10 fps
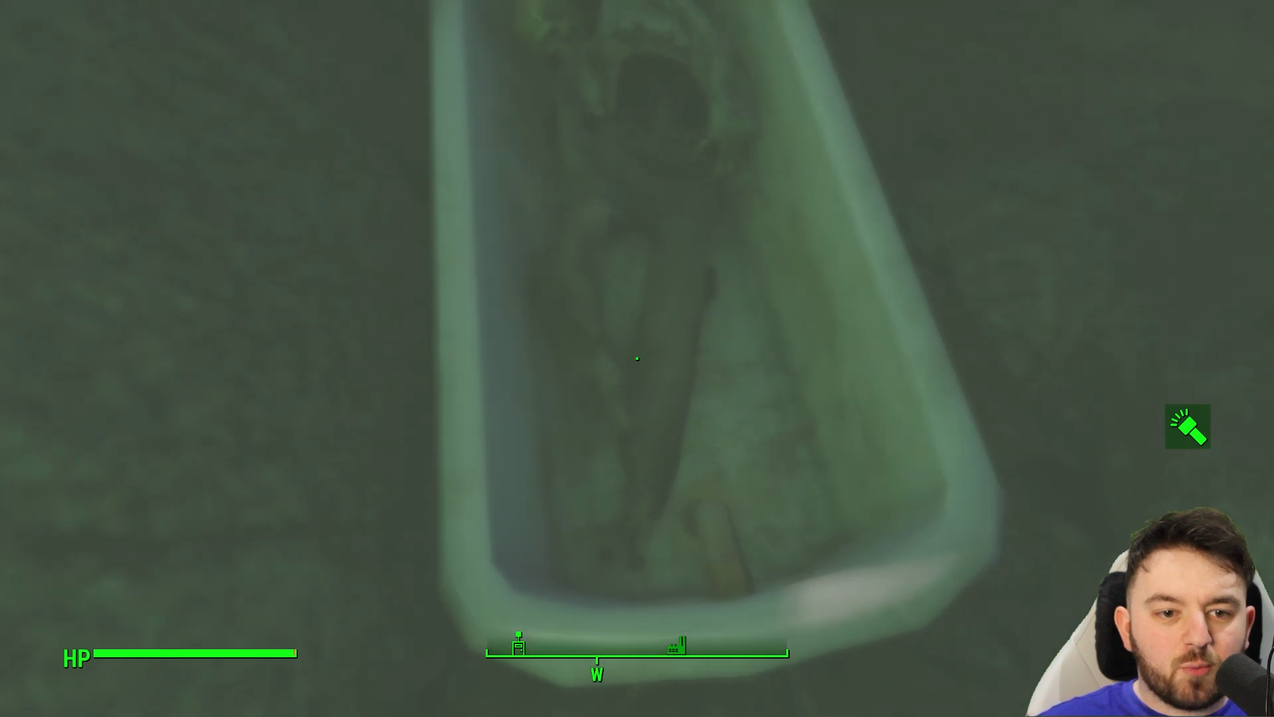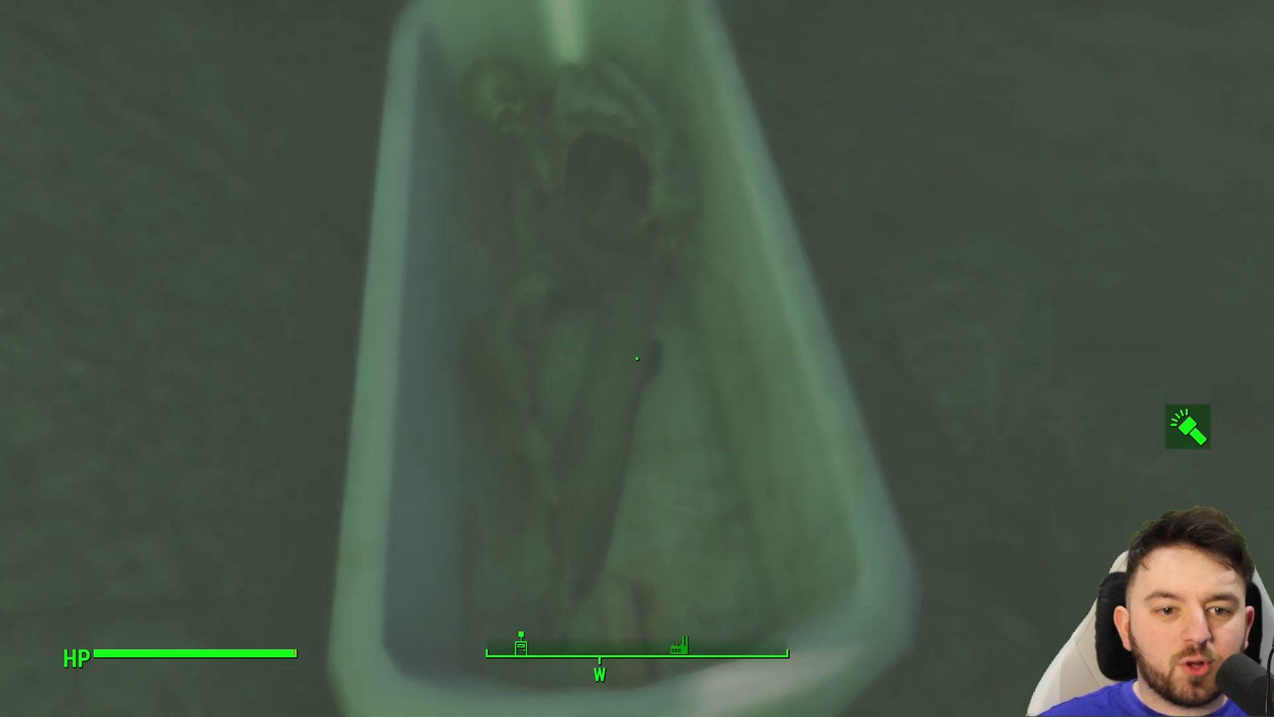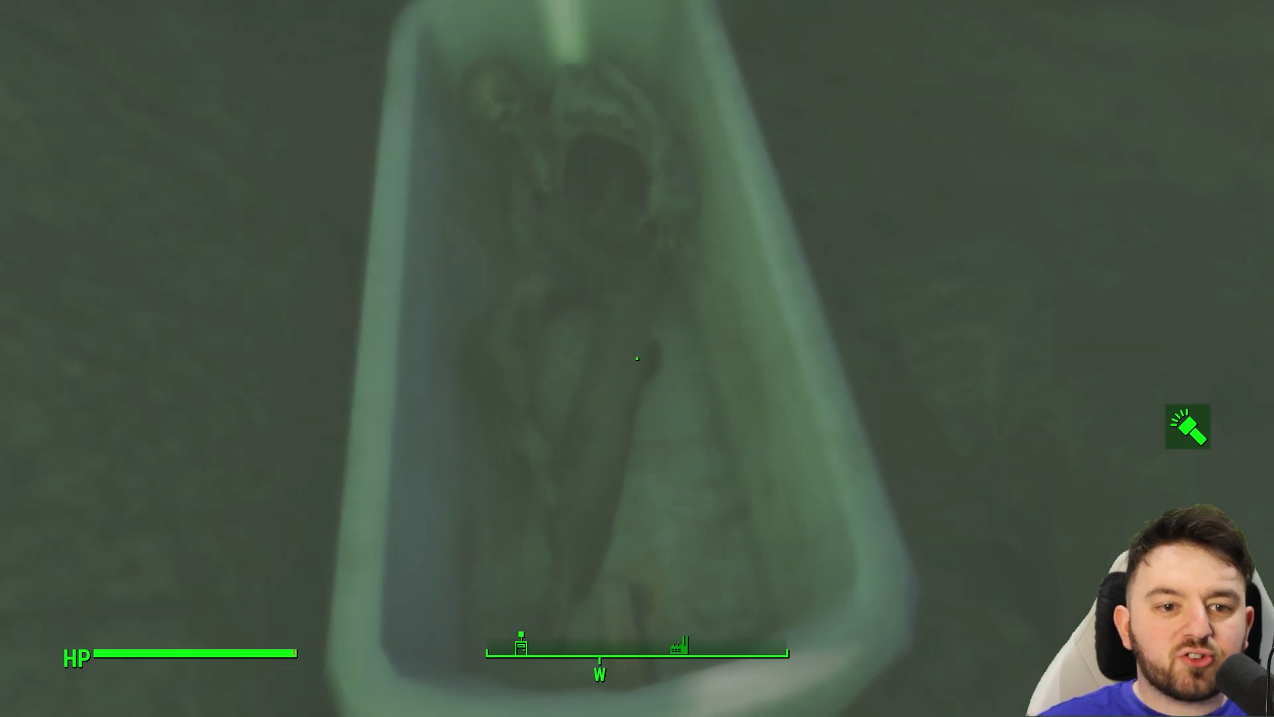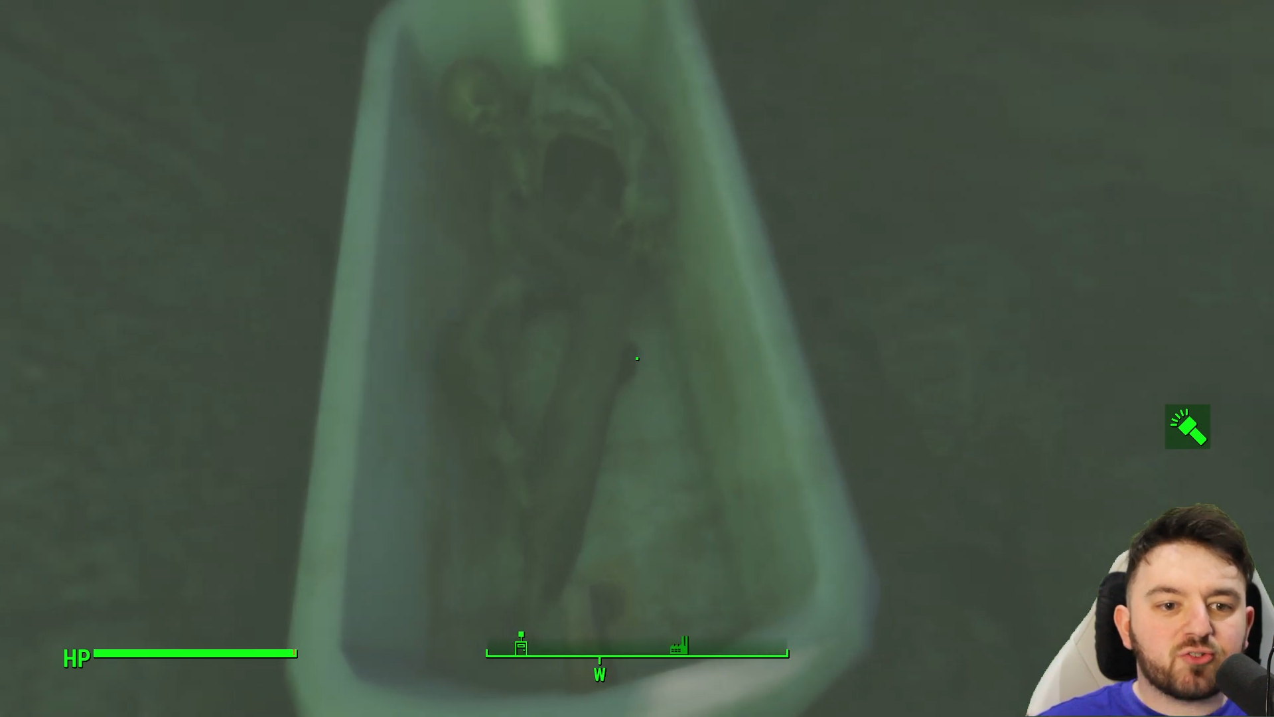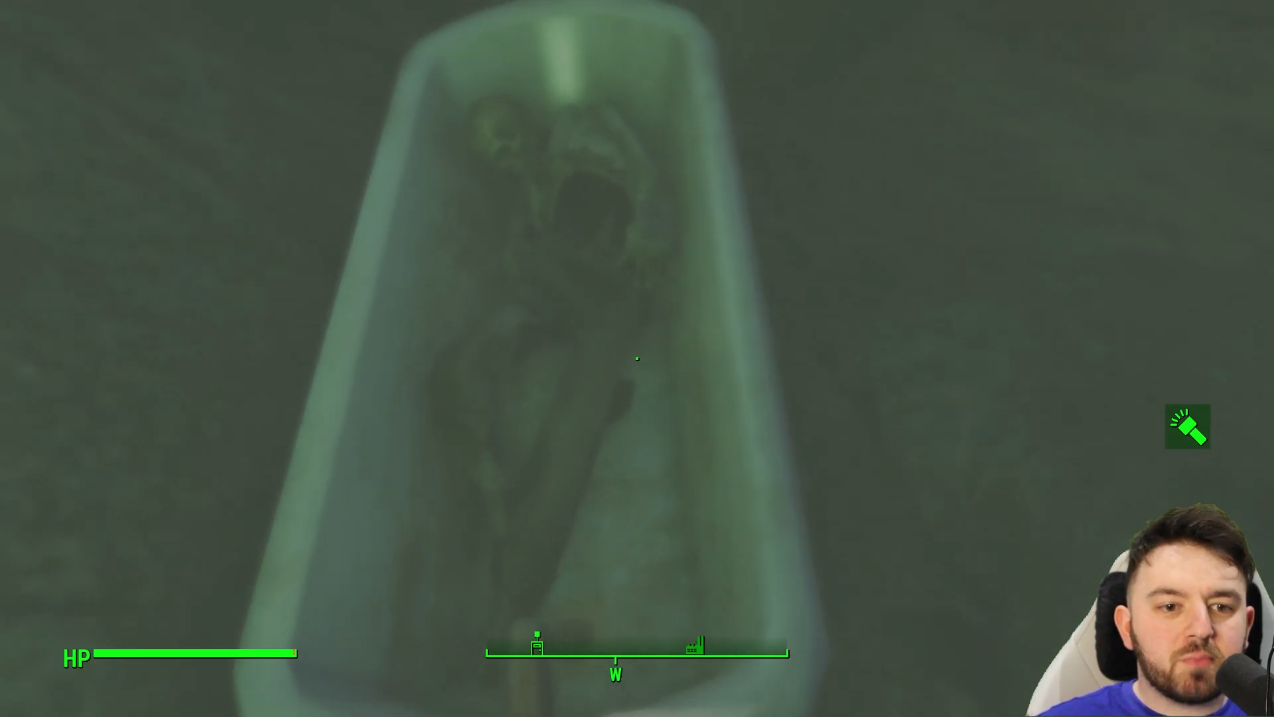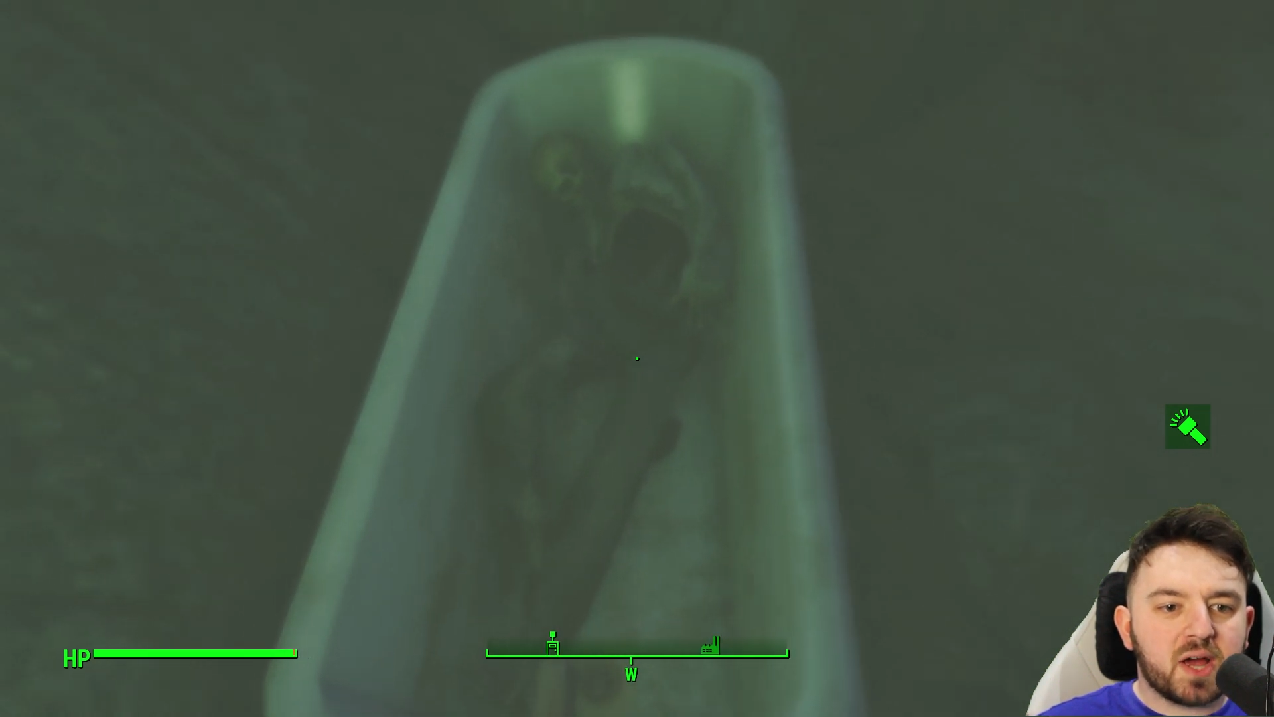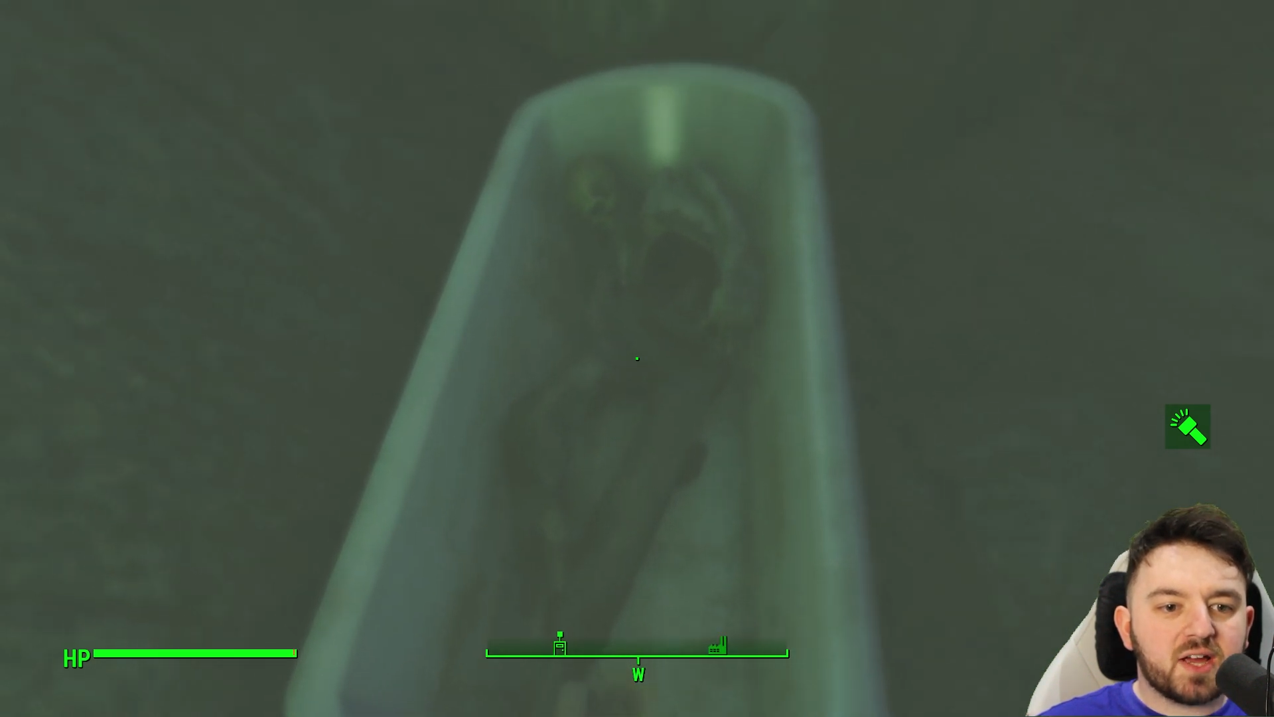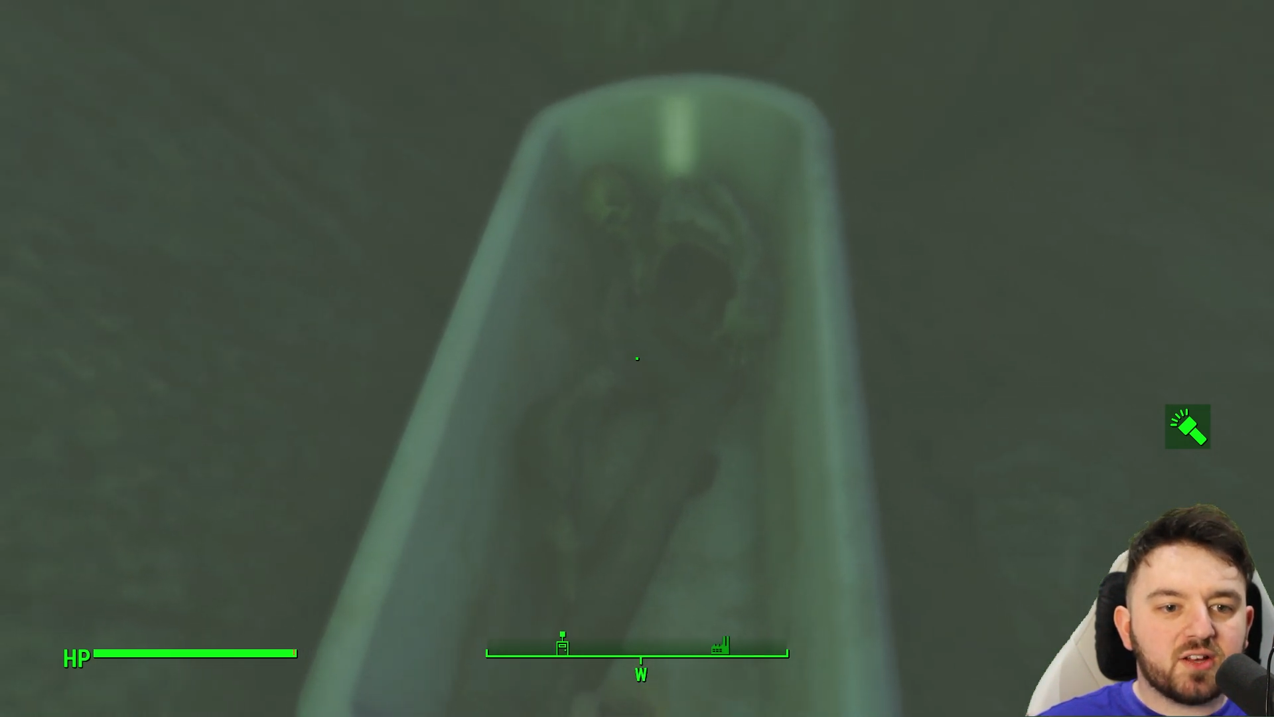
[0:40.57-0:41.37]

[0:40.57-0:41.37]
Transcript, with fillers: what's my